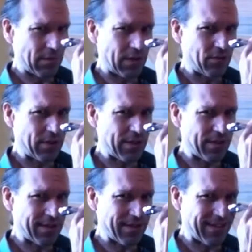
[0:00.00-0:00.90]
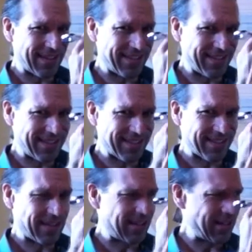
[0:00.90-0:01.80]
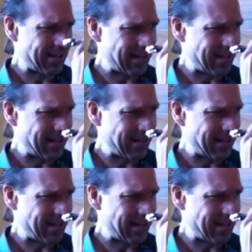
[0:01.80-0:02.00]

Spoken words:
Here's resistance, and then just a